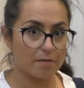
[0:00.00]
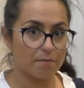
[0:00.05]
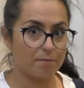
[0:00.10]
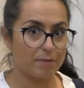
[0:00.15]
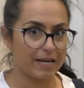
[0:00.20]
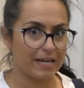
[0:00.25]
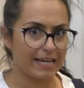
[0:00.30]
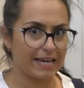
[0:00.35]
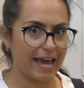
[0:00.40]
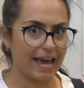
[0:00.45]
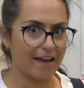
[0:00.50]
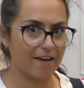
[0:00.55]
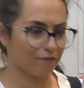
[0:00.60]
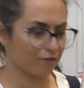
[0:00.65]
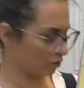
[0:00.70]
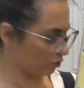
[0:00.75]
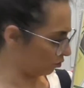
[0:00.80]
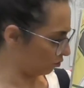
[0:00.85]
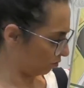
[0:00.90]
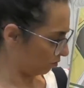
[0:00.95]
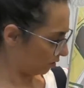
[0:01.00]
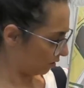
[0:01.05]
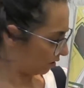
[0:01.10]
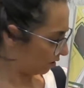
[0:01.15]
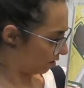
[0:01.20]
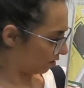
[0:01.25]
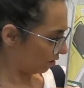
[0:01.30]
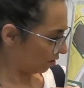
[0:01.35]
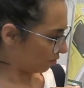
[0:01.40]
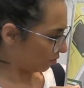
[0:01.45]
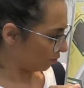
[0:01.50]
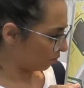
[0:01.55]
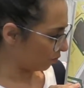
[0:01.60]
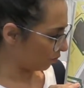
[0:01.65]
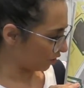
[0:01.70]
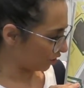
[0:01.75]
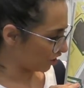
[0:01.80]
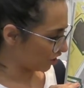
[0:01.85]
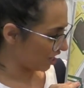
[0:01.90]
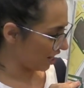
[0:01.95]
Be careful. Oh,
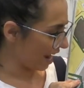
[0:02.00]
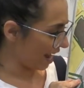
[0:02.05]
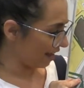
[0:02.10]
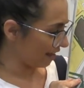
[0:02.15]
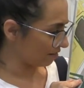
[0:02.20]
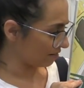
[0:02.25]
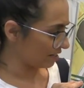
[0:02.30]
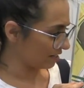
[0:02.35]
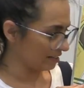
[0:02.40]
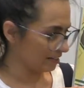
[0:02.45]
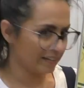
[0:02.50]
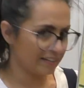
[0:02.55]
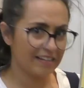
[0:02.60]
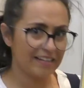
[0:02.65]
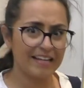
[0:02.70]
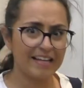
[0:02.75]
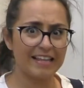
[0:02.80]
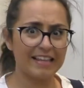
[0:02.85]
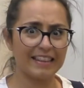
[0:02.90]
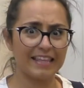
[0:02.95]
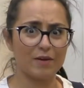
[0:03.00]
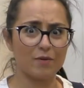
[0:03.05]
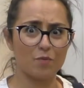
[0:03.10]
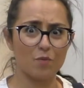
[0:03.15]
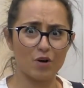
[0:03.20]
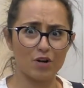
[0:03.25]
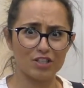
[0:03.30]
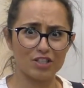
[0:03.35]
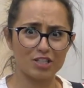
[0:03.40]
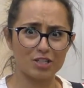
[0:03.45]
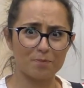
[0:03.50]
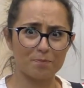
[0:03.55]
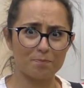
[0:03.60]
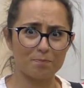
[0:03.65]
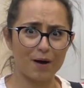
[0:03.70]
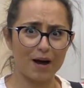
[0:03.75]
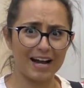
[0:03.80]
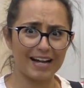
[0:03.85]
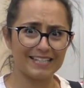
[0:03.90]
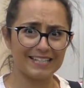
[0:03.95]
watch out. They want to
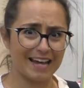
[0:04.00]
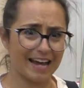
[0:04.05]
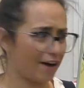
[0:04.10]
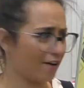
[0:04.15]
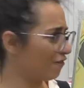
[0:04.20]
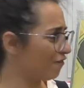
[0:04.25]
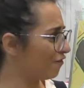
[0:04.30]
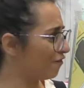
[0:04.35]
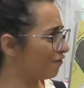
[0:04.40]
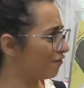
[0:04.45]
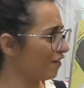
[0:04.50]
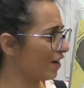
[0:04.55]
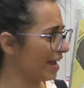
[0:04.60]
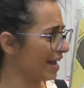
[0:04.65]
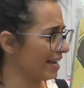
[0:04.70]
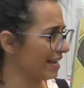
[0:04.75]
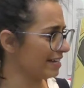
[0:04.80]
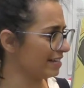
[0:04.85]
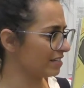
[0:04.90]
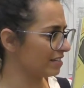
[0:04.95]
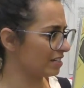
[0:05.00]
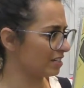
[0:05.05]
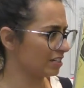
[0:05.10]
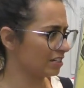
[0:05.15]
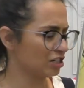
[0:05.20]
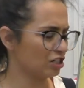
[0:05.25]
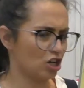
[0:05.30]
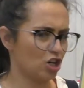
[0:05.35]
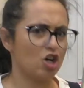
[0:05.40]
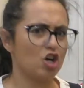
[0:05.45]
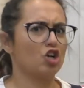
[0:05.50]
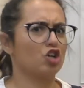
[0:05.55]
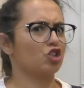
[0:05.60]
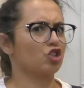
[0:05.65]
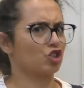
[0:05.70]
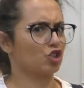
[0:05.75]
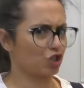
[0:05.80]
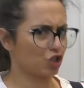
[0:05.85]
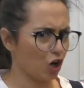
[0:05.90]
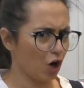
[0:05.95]
bite our feet.
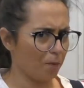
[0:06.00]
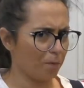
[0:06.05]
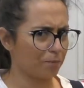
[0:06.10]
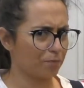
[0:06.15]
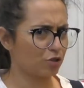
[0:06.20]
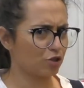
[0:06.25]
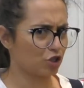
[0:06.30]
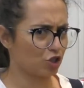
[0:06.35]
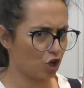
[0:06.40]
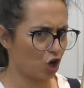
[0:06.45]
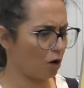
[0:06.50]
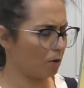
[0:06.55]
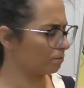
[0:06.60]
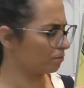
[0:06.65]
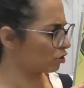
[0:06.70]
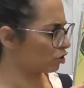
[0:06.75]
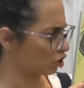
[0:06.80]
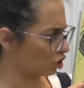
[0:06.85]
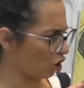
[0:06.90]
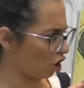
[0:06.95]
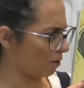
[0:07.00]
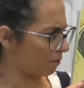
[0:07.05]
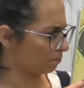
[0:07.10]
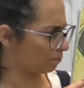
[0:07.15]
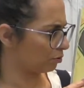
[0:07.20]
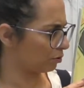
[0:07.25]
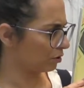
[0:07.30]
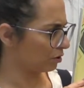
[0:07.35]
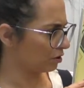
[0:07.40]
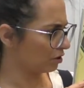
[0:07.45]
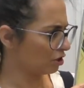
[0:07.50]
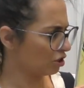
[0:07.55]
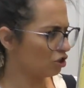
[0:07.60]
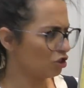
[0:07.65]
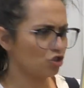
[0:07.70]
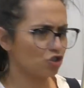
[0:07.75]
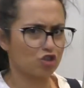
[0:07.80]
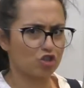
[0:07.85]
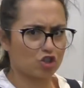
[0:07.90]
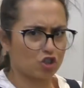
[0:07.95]
Chomp, chomp, chomp.
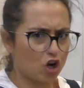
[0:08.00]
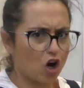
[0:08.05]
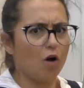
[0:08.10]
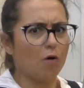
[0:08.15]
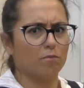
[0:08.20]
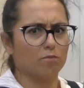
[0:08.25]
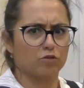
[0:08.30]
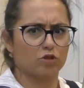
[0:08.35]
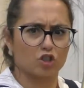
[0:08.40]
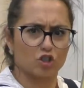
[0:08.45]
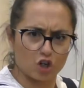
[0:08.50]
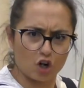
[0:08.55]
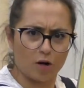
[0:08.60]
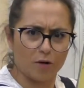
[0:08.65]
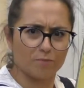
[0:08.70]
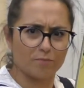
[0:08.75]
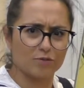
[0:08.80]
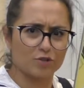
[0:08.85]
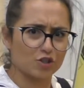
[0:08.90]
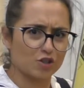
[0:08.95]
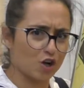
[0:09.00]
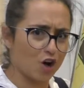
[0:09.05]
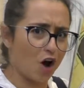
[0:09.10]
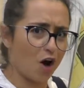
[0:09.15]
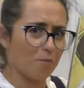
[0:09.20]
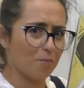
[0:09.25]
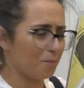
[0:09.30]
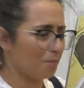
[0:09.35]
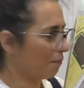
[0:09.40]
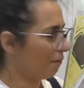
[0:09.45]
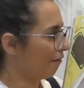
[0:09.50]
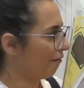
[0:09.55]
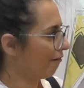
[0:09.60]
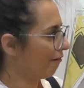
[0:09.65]
Chomp, chomp, chomp.